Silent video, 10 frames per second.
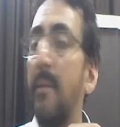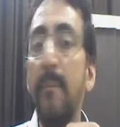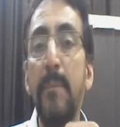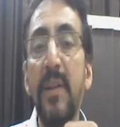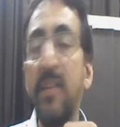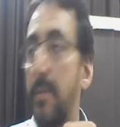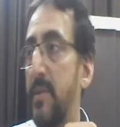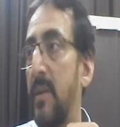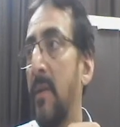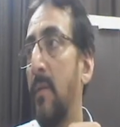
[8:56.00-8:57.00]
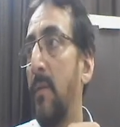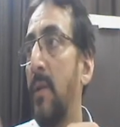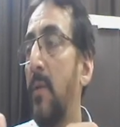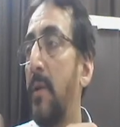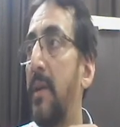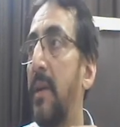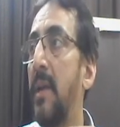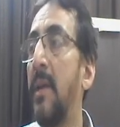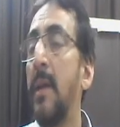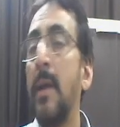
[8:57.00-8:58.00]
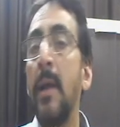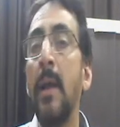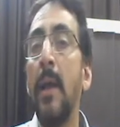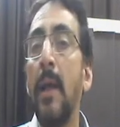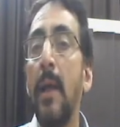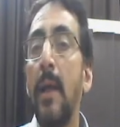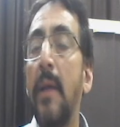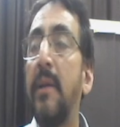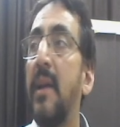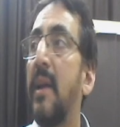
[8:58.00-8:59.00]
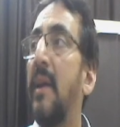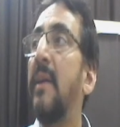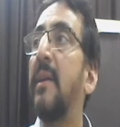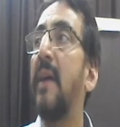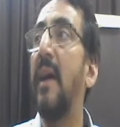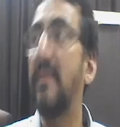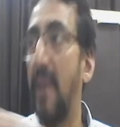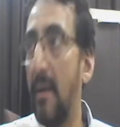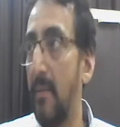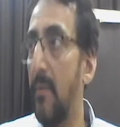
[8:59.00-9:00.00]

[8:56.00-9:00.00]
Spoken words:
prescription when you are treating a recurrent Kasa.